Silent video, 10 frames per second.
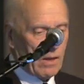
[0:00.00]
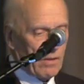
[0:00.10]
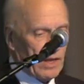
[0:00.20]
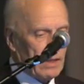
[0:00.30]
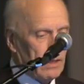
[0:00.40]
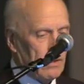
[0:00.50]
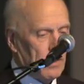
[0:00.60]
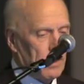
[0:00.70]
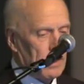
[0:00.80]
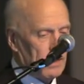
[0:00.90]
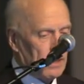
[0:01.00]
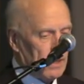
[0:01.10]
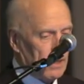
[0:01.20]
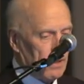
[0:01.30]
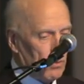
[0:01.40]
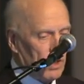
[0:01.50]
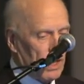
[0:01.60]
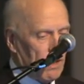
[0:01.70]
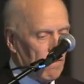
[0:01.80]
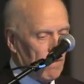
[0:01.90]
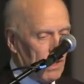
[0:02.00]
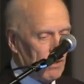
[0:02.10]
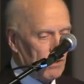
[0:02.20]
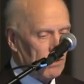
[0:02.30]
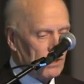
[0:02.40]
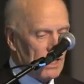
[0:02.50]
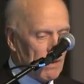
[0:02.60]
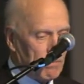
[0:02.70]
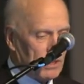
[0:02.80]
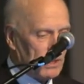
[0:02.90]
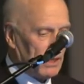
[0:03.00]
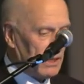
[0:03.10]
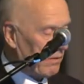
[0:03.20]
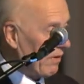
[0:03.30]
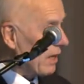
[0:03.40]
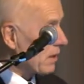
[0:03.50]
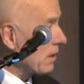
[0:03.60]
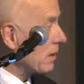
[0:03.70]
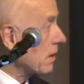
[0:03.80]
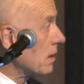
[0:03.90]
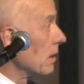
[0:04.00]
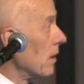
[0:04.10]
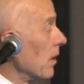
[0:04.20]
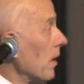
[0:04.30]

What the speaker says: Then we have our Cypress innovations.